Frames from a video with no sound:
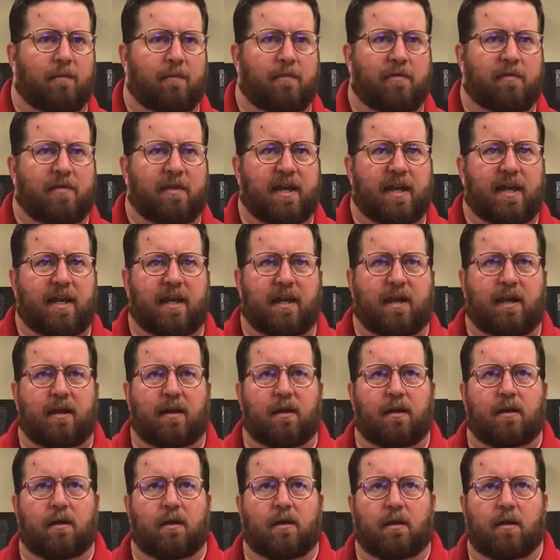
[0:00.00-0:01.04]

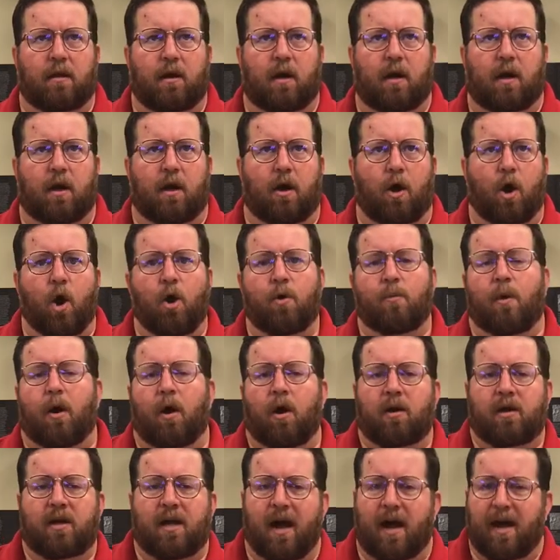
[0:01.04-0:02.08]
the
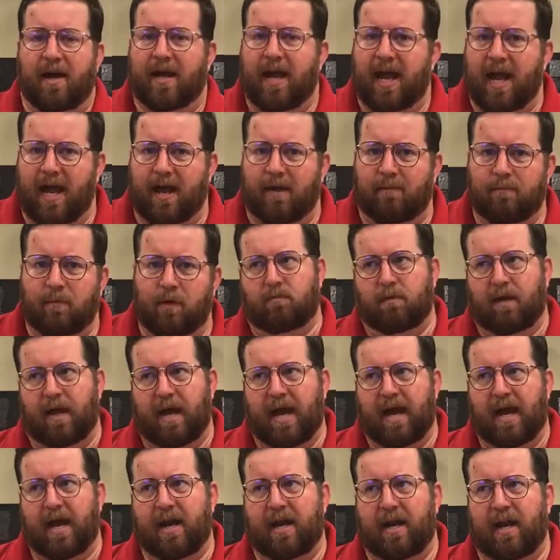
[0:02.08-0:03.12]
Omar Khayyam
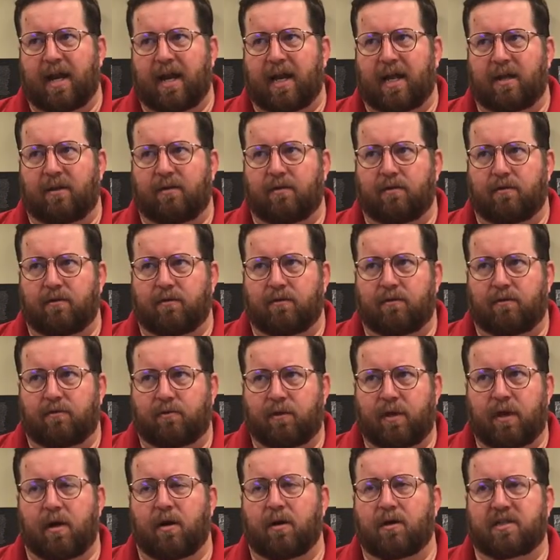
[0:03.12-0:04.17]
had a
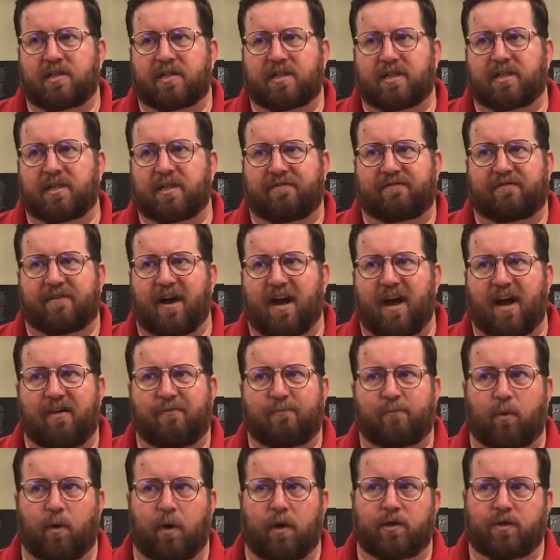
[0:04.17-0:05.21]

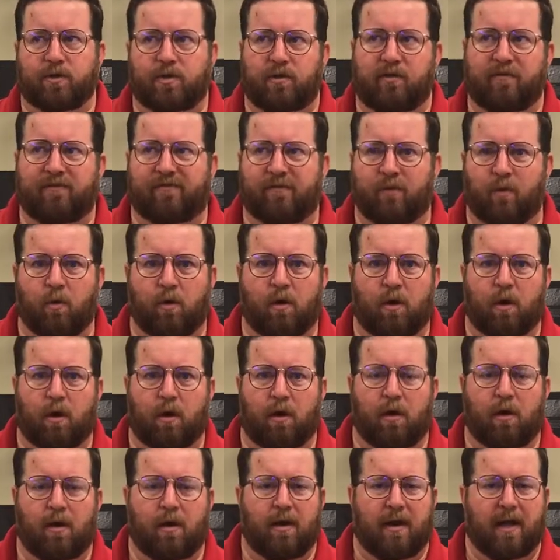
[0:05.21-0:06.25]

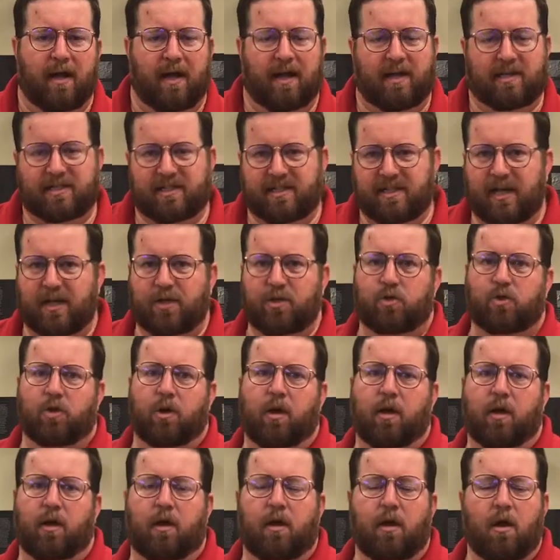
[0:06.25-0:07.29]
365.24,
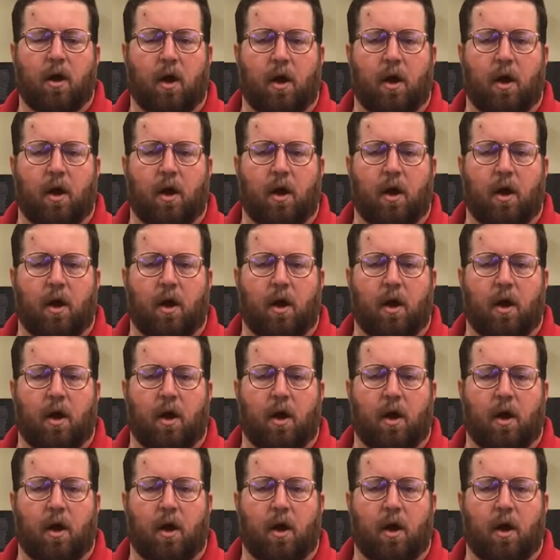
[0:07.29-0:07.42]
etc.